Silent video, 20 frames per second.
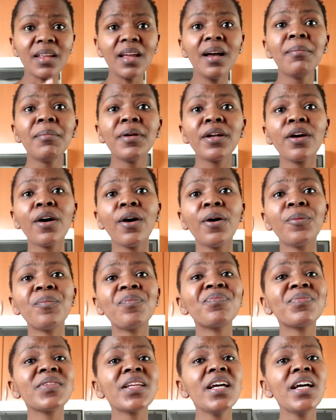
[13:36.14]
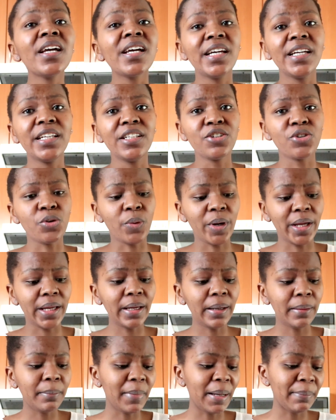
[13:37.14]
I'm gonna go enjoy
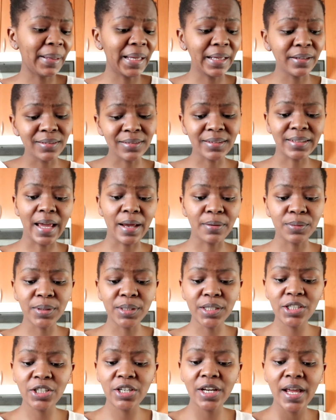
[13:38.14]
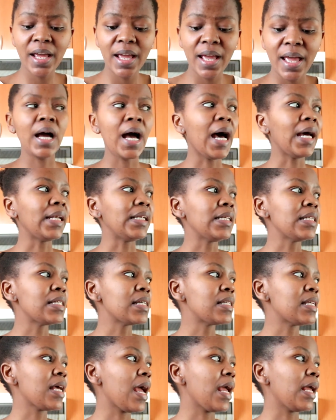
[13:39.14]
my bagel sandwich. I need
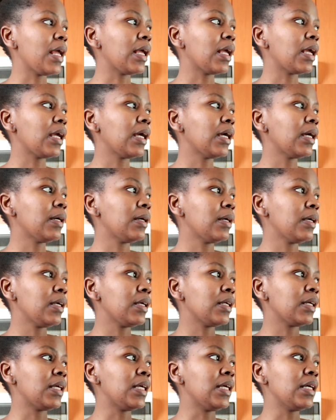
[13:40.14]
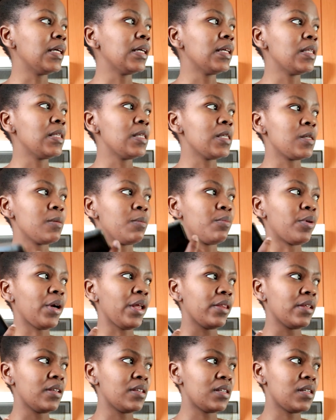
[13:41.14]
to take Keegan's
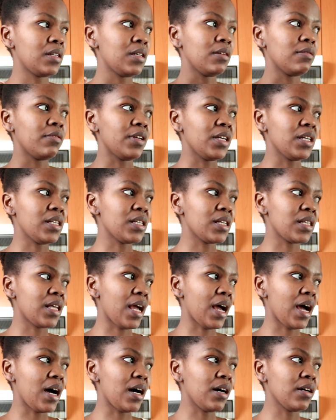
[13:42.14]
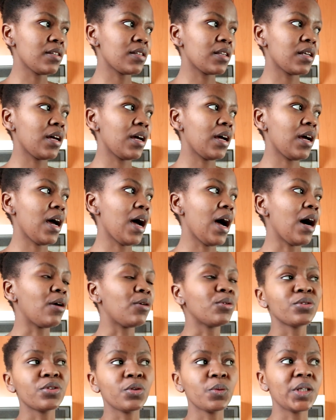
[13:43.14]
brother's TV to their house. I
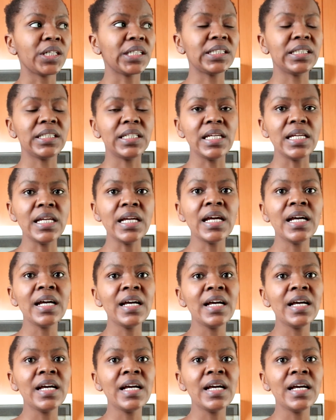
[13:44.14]
also want to see